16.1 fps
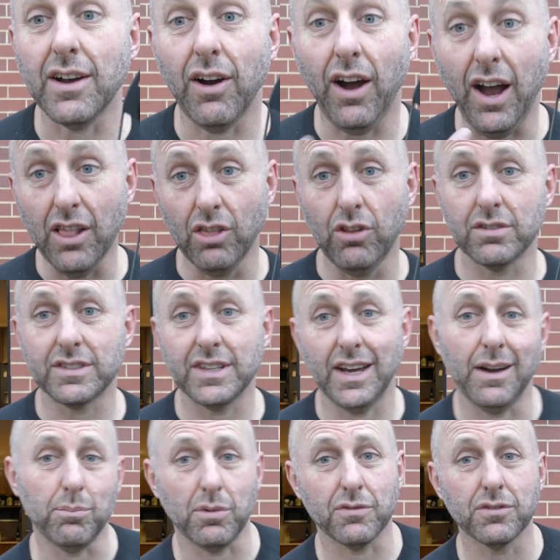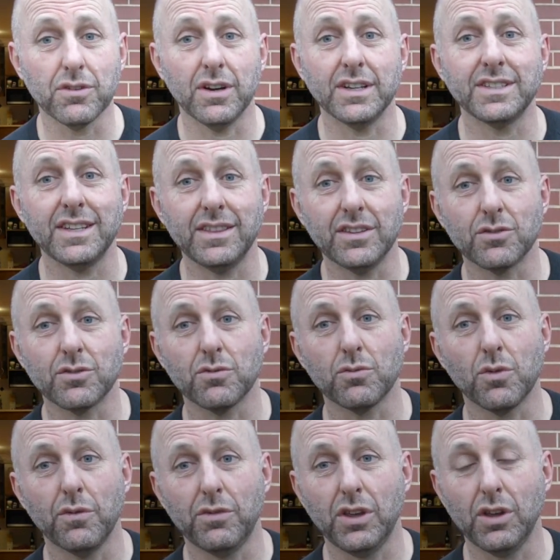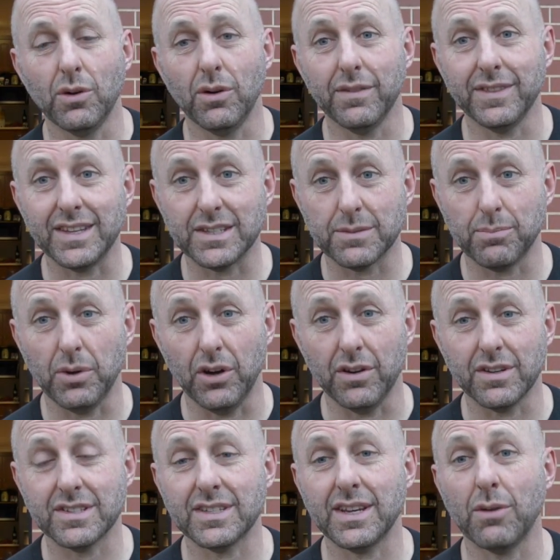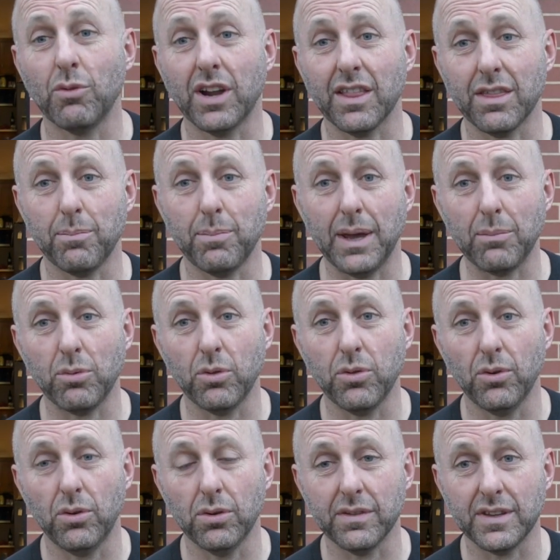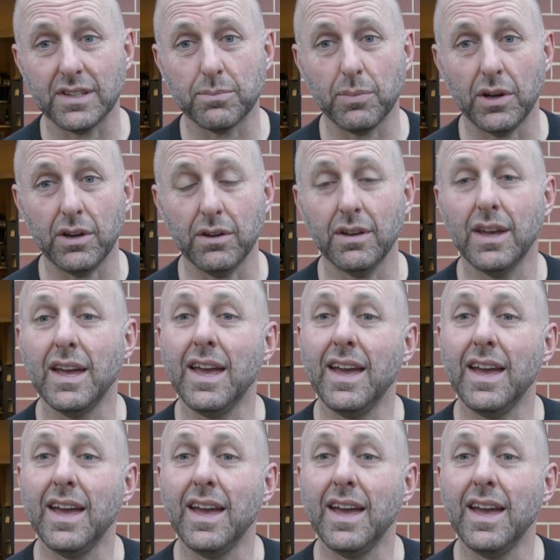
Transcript: Now I looked up before I did this review on this bow to see what other people thought of this bow,